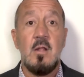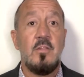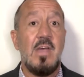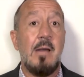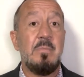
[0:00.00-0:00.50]

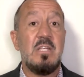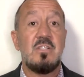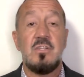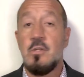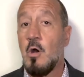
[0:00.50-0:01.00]
That
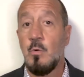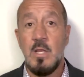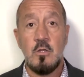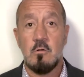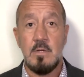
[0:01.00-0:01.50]
means no
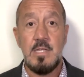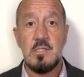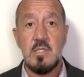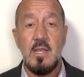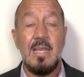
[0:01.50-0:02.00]

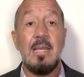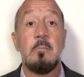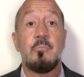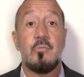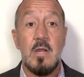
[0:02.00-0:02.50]
increase
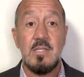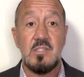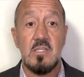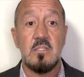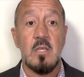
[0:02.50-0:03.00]
in
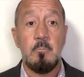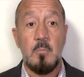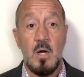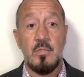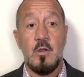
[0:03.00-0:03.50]
prices
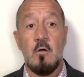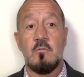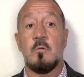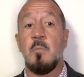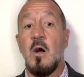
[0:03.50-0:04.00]
month
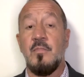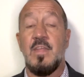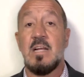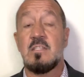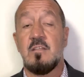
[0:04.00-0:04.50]
over month.
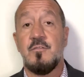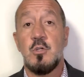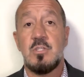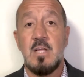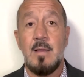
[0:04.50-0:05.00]
That's the
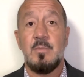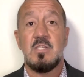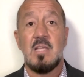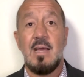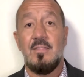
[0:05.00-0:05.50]
first time
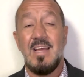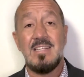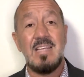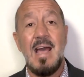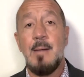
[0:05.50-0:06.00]
this ha
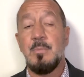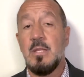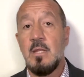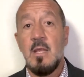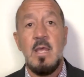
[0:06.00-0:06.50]
that's
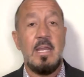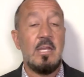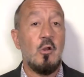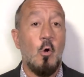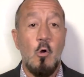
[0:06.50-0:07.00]
happened
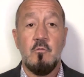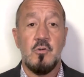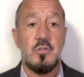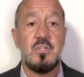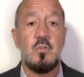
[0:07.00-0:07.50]
in
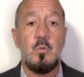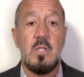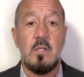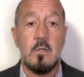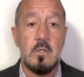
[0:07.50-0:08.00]
over two
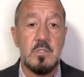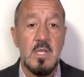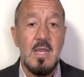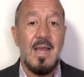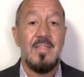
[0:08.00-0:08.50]
years.
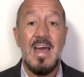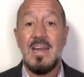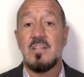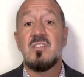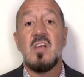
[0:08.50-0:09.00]
And that
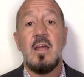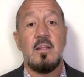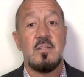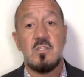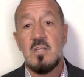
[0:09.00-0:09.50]

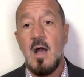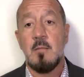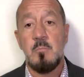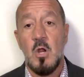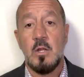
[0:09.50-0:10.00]
excited the
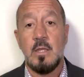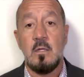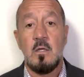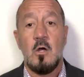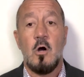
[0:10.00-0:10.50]
stock
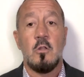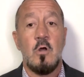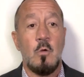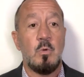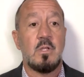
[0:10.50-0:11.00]
market
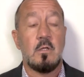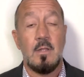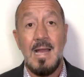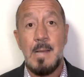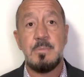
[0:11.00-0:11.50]
along with
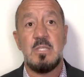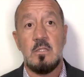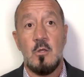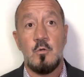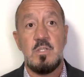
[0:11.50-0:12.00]

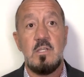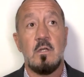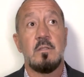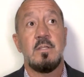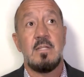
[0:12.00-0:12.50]
collapsing those
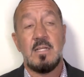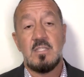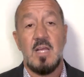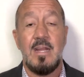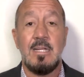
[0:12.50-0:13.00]
yields and
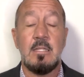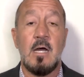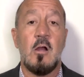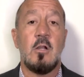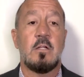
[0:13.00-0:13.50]
exciting the
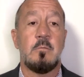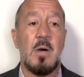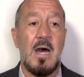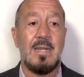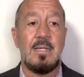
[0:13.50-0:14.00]
hard
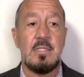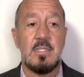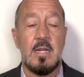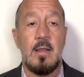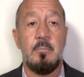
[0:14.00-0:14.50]
commodities
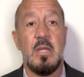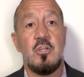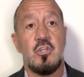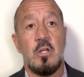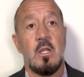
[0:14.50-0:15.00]
that I
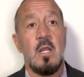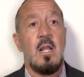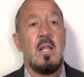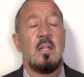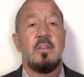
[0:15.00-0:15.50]
mentioned.
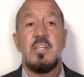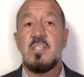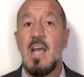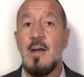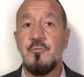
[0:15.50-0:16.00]

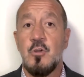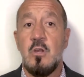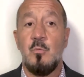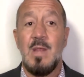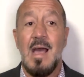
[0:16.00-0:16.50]
This
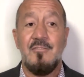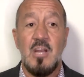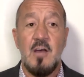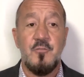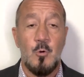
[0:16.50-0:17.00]
afternoon, we have an
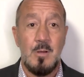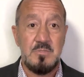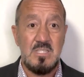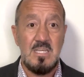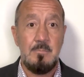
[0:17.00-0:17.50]

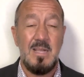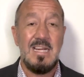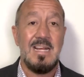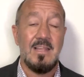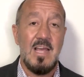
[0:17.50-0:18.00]
FOMC
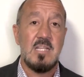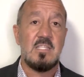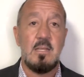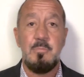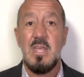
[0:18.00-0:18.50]
meeting and that
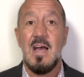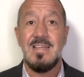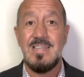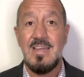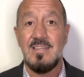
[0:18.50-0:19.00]
CPI
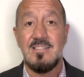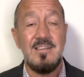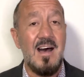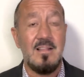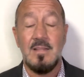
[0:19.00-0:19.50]
data is
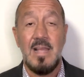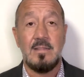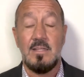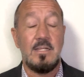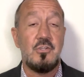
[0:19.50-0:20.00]
not
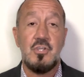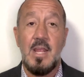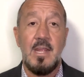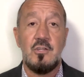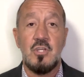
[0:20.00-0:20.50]
likely to
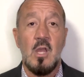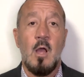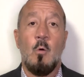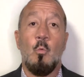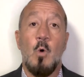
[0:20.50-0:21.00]
change
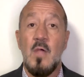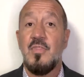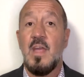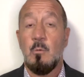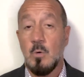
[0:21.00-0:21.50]
what
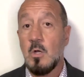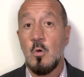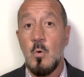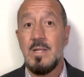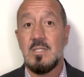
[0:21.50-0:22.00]
they were
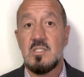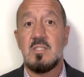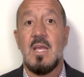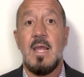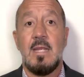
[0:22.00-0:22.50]
going to
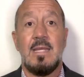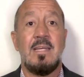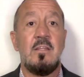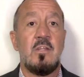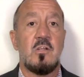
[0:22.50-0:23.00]
say
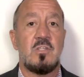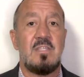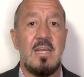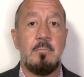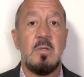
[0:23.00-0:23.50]
in their
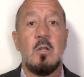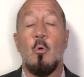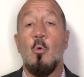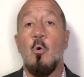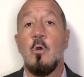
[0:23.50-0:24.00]
statement
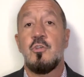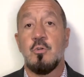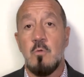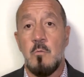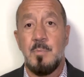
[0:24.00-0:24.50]
or
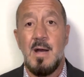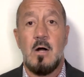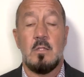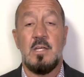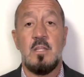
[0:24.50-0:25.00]
Jerome
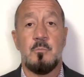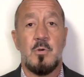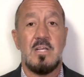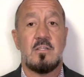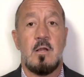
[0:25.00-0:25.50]
Powell in the
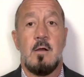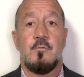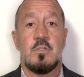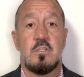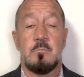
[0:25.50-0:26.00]
press
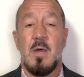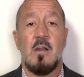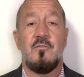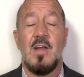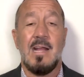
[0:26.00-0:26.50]
conference. As a matter
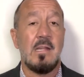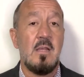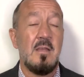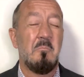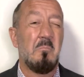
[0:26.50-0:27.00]
of fact,
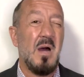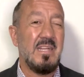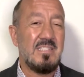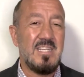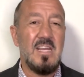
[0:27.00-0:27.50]

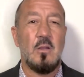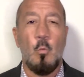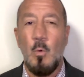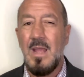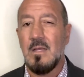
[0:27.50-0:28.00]
might take
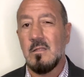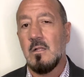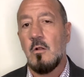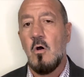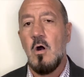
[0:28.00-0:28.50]
away a
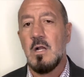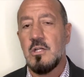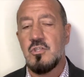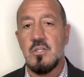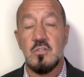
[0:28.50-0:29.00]
little
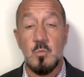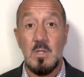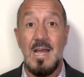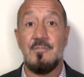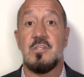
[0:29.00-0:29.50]
hawkishness. We'll
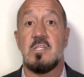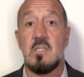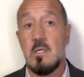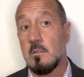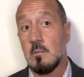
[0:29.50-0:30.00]
have to
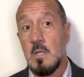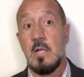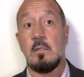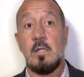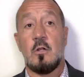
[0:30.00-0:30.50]
see. They're
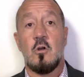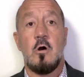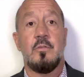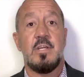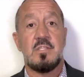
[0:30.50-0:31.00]
likely to
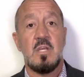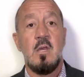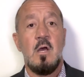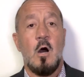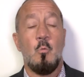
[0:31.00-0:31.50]
call this
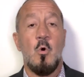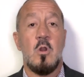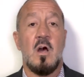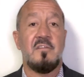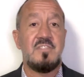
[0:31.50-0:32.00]
a
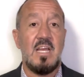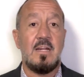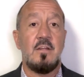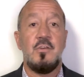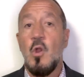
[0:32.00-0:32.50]
one-off
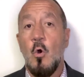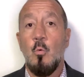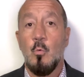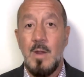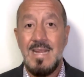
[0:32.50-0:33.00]
data. No
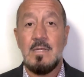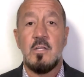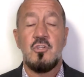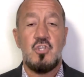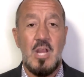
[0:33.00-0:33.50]
rate
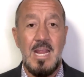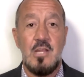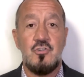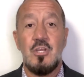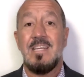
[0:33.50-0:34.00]

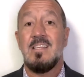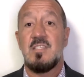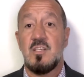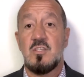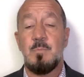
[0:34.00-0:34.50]
change is
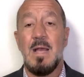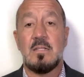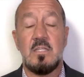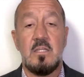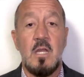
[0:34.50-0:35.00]

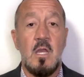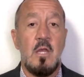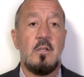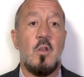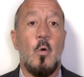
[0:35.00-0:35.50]
expected.
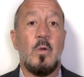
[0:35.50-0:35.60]
No